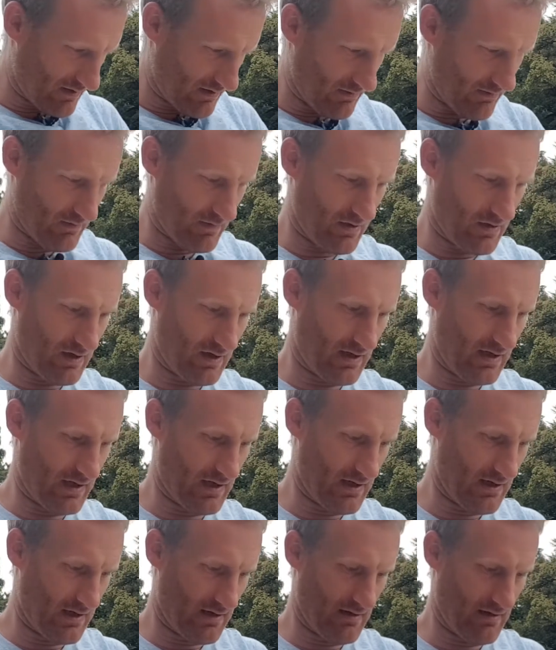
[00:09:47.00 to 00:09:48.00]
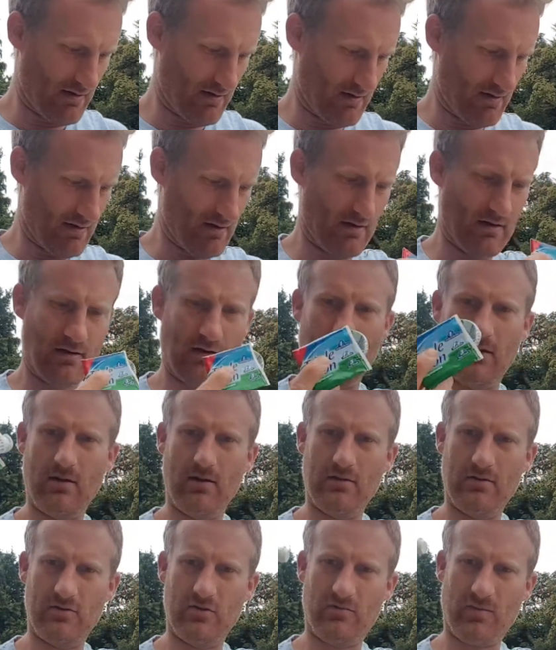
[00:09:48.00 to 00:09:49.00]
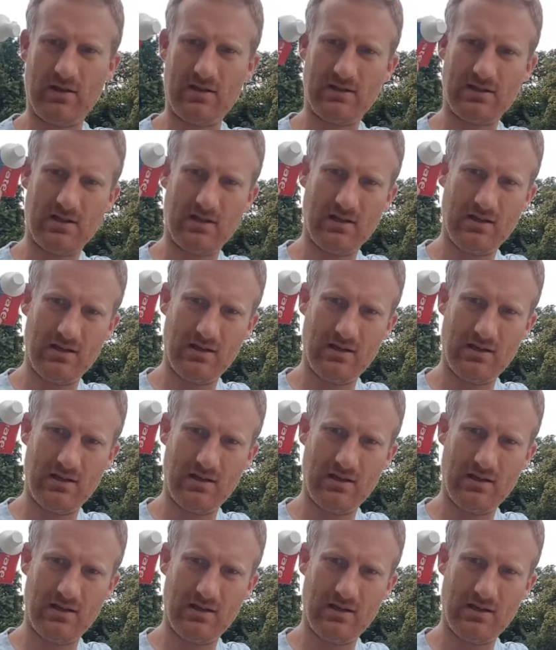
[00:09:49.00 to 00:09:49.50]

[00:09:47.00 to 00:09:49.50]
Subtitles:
my toothpaste.